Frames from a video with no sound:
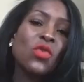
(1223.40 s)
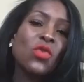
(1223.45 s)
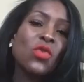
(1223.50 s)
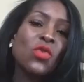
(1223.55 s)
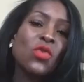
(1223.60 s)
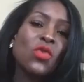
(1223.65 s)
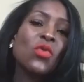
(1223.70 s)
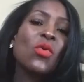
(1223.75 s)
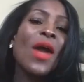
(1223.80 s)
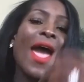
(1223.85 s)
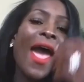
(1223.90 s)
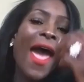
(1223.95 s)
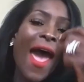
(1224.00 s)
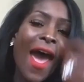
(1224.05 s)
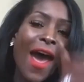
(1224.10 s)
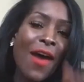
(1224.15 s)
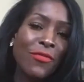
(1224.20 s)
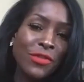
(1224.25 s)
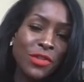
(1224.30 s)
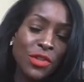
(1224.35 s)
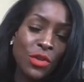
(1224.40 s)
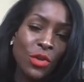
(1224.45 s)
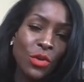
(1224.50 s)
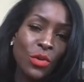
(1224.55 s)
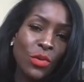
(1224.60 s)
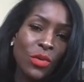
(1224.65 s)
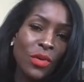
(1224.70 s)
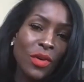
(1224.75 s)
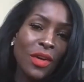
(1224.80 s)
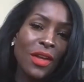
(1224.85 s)
You have to.
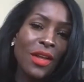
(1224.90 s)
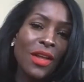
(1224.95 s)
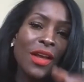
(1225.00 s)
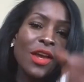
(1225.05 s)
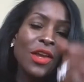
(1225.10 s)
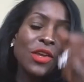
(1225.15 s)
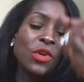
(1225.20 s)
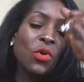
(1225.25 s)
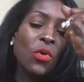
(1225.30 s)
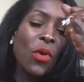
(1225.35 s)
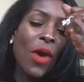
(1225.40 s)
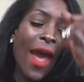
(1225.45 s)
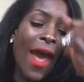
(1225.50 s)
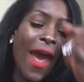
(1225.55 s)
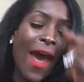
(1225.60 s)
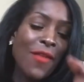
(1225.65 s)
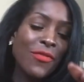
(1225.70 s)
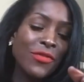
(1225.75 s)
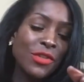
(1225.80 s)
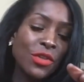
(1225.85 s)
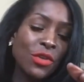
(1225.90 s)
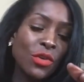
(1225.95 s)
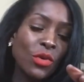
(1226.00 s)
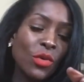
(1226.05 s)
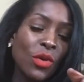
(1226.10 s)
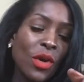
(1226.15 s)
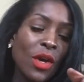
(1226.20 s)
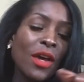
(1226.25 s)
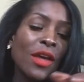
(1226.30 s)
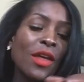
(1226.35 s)

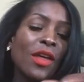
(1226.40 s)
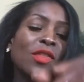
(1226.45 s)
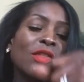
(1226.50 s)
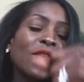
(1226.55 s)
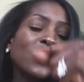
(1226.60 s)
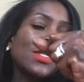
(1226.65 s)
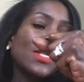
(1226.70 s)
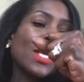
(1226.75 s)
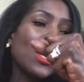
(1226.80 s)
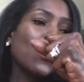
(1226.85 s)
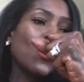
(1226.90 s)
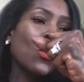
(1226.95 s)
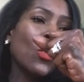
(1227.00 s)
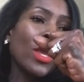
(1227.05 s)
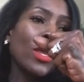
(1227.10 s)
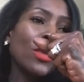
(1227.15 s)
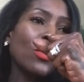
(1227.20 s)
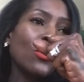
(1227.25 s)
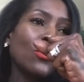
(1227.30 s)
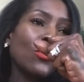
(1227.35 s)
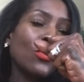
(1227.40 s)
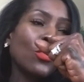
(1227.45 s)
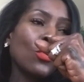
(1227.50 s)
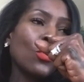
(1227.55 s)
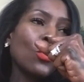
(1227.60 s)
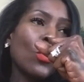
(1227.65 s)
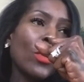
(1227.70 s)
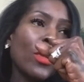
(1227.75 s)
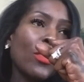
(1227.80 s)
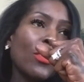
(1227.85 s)
The same way you do
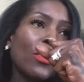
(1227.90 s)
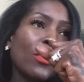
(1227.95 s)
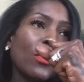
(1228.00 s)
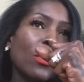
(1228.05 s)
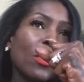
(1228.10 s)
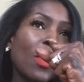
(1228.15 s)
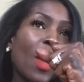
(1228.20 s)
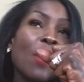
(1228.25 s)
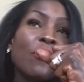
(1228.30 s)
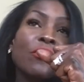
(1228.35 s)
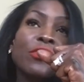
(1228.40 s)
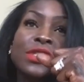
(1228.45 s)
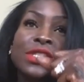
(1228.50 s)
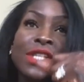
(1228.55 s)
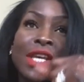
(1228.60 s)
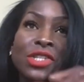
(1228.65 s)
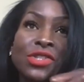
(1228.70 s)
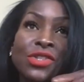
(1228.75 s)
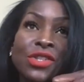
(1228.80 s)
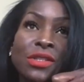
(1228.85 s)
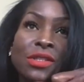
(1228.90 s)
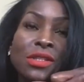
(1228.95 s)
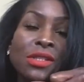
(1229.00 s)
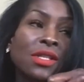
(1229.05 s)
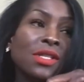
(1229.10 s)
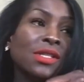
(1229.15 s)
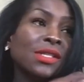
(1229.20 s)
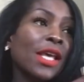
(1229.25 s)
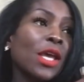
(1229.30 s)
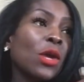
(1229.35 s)
with conversations,
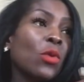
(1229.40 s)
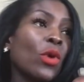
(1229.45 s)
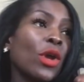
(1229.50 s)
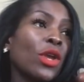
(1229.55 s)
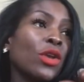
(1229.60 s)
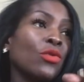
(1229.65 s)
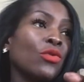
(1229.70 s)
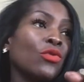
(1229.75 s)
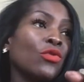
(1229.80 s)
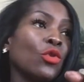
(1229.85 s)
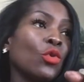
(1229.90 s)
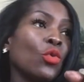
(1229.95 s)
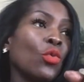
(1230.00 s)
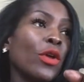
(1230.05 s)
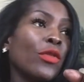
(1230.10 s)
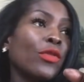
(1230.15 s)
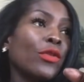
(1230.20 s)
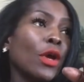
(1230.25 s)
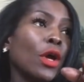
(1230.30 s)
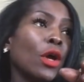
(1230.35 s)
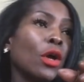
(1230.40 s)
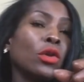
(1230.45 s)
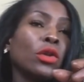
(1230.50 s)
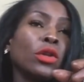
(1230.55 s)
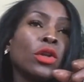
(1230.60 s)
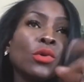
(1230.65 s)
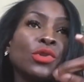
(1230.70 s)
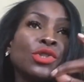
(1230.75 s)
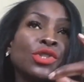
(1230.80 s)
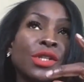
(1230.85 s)
the same way you do with
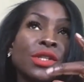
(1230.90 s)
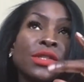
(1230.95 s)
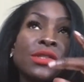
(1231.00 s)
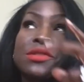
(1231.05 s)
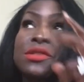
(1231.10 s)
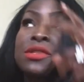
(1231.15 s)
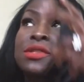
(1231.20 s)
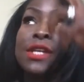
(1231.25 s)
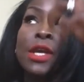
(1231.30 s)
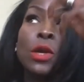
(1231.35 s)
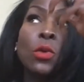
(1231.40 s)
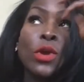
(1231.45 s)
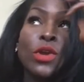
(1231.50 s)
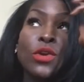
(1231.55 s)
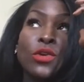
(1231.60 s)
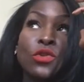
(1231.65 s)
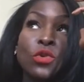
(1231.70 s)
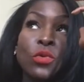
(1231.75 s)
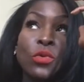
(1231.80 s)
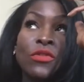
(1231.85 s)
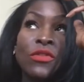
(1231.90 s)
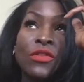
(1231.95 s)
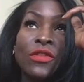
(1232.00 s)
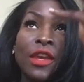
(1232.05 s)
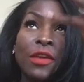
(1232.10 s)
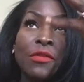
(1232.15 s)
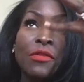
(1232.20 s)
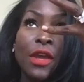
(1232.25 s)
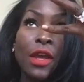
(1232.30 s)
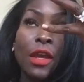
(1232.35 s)
lotions, the same way you do with
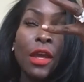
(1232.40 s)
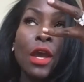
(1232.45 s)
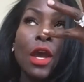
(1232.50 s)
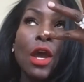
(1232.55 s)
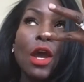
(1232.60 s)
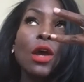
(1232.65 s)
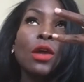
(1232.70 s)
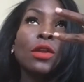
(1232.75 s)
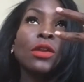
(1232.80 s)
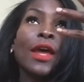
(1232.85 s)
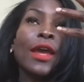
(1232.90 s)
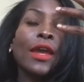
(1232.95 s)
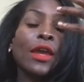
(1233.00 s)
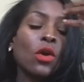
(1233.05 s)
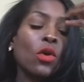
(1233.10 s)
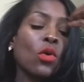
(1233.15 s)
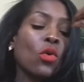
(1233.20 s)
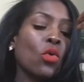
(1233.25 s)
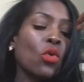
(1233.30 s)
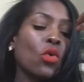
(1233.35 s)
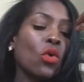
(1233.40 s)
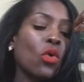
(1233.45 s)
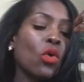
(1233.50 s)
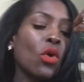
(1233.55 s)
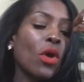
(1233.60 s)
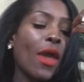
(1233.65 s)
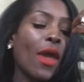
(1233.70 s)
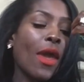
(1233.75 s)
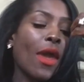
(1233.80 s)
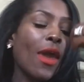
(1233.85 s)
TV. Like
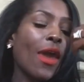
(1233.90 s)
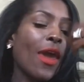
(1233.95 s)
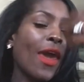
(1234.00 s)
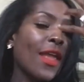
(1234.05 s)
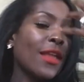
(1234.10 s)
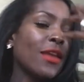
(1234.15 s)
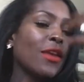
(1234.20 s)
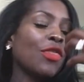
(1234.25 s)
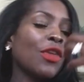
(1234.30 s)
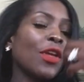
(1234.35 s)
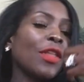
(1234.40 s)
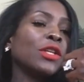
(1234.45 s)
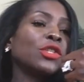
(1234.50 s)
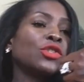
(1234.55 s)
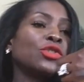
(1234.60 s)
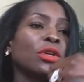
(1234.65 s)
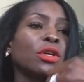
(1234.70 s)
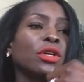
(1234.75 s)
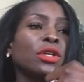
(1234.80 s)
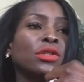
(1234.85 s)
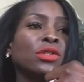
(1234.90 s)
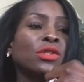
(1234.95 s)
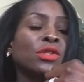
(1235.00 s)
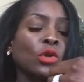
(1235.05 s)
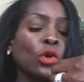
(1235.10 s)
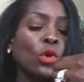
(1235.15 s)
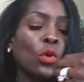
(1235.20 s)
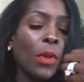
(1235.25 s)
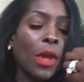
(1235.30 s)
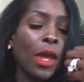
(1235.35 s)
anything that you're
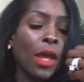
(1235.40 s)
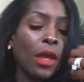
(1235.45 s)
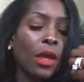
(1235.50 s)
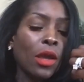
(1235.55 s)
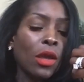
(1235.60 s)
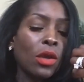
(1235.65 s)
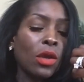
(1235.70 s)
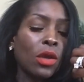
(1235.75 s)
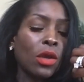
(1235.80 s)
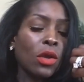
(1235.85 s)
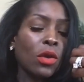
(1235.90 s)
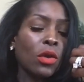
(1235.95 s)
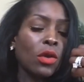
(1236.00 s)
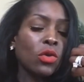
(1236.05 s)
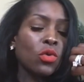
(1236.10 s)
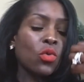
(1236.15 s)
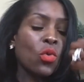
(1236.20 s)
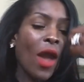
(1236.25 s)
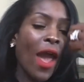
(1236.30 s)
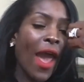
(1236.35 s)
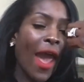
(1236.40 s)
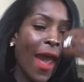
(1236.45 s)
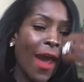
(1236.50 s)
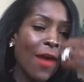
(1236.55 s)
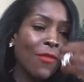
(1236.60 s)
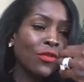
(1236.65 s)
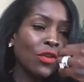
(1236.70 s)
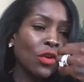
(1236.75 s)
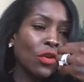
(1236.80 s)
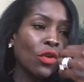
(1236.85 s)
consuming, you
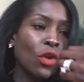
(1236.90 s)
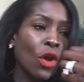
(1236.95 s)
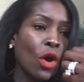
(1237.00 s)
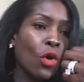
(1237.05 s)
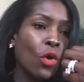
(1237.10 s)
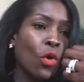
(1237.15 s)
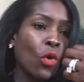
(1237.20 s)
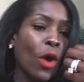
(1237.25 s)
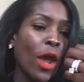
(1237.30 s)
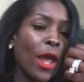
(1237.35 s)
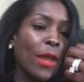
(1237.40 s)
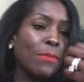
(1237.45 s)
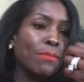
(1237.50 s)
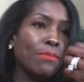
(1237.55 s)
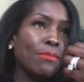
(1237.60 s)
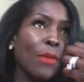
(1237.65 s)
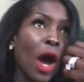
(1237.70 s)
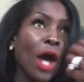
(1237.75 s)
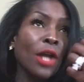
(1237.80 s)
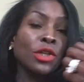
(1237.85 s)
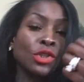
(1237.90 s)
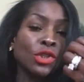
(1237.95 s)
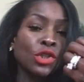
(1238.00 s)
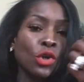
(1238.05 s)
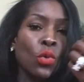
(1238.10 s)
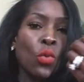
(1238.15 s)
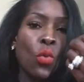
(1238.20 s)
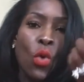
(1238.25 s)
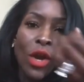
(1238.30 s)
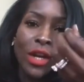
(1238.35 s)
have to know and monitor
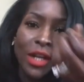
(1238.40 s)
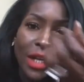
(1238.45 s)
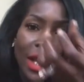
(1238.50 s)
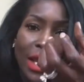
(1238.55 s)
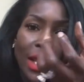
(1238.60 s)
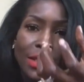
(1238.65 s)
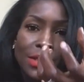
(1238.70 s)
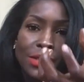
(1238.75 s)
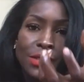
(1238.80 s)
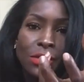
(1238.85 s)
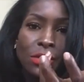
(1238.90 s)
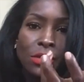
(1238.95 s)
what it is.